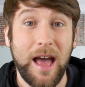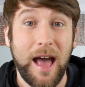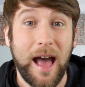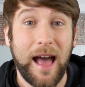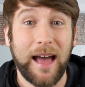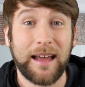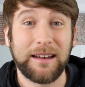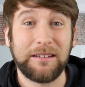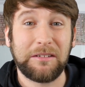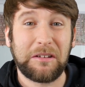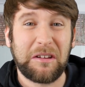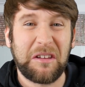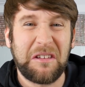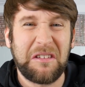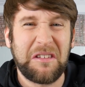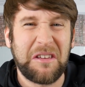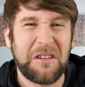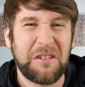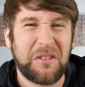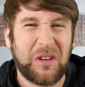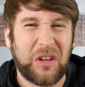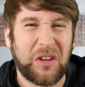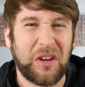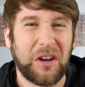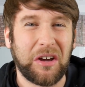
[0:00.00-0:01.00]
And
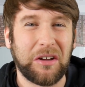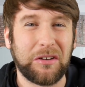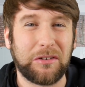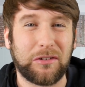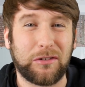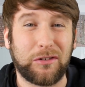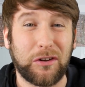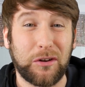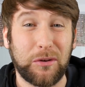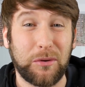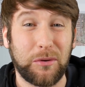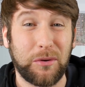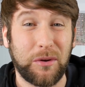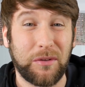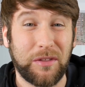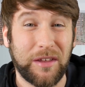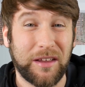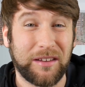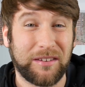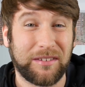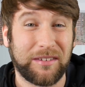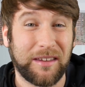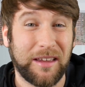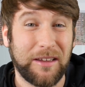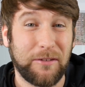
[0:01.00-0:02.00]
you could do
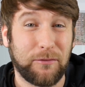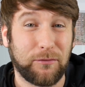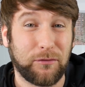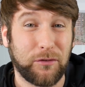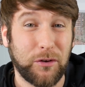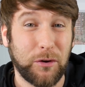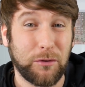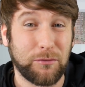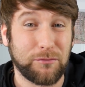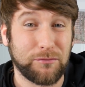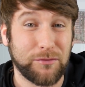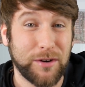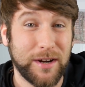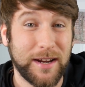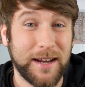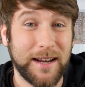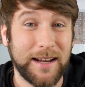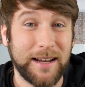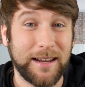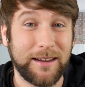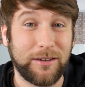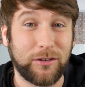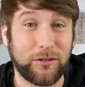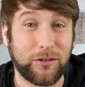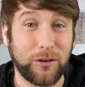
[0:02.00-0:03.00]
this if you're
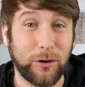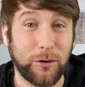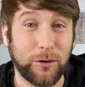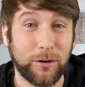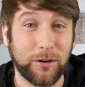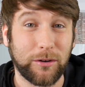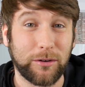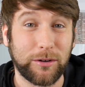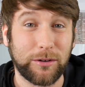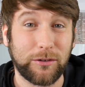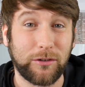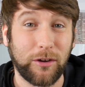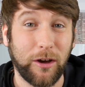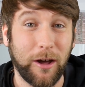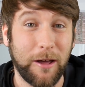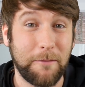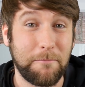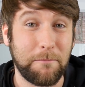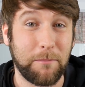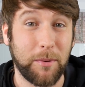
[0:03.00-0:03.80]
really short on time,